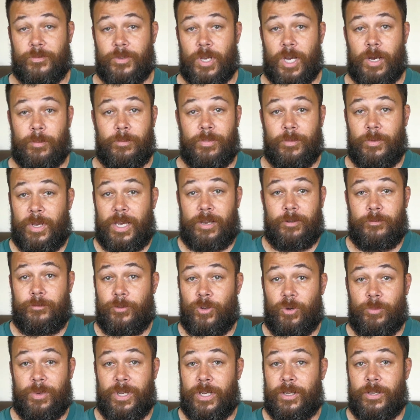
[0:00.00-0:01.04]
up and
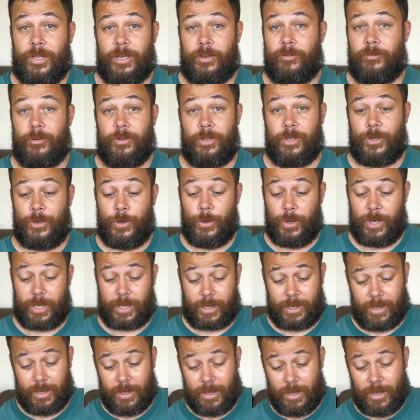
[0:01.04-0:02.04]
filming like really quick.